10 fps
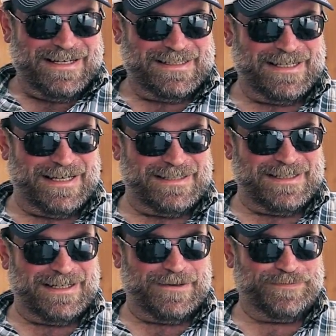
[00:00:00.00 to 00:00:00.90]
He says,
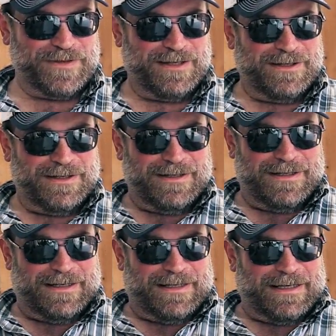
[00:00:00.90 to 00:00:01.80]
I
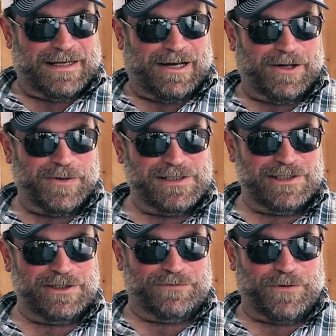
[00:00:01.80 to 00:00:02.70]
always
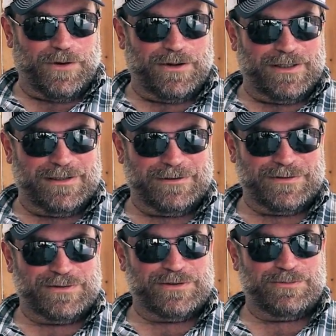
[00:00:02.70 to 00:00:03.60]
look forward
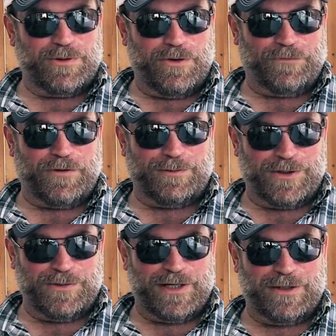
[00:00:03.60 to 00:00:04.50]
to more from
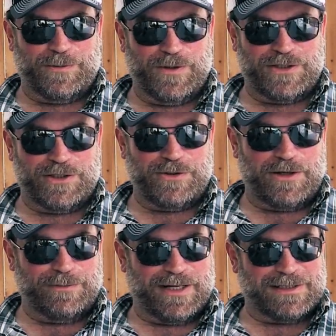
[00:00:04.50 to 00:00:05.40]
you and wishing you
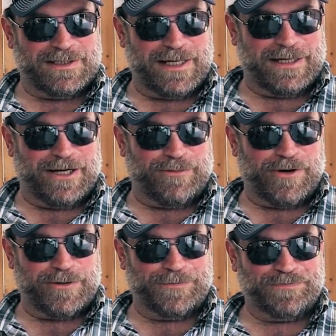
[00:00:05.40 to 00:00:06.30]
all the best. Take care,
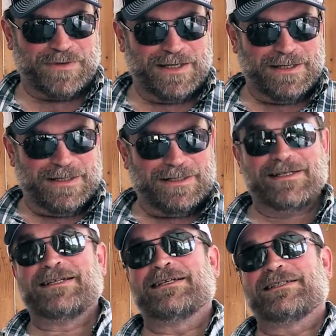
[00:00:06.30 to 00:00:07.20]
brother.
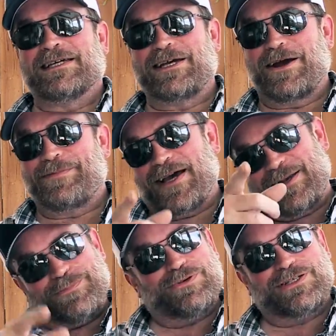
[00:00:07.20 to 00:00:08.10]
Take care,
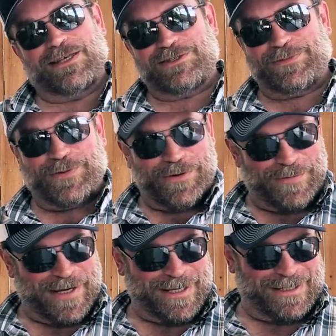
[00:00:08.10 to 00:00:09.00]
Matt. Appreciate the support,
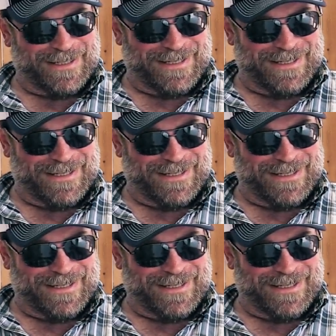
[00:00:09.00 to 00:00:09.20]
man.